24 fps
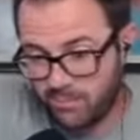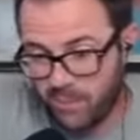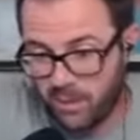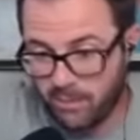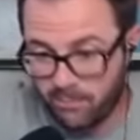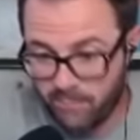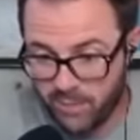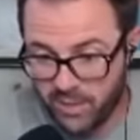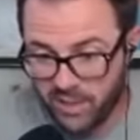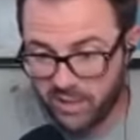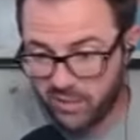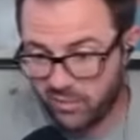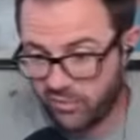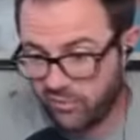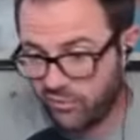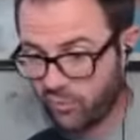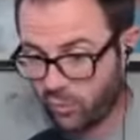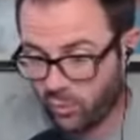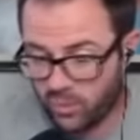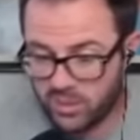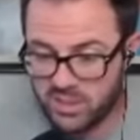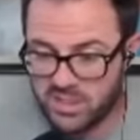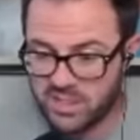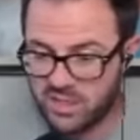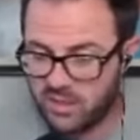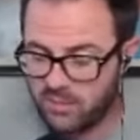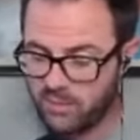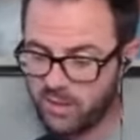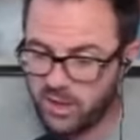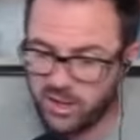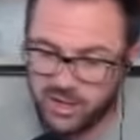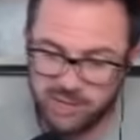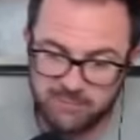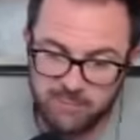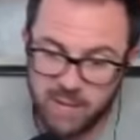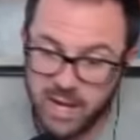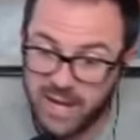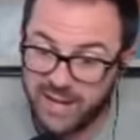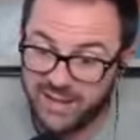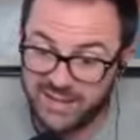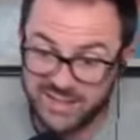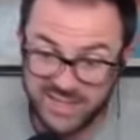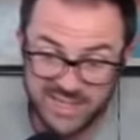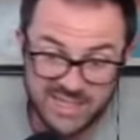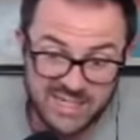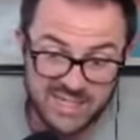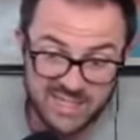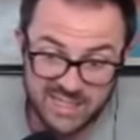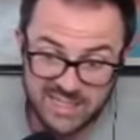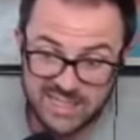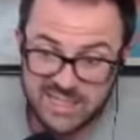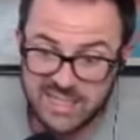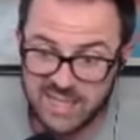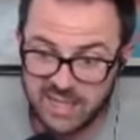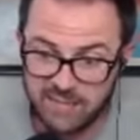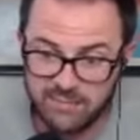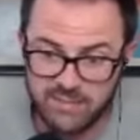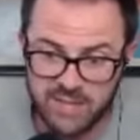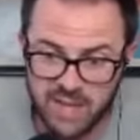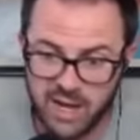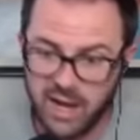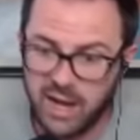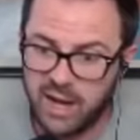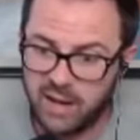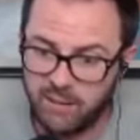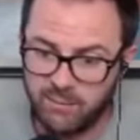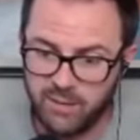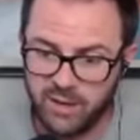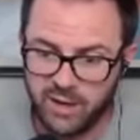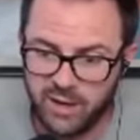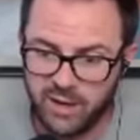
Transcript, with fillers: a bigger force in American politics at the same time.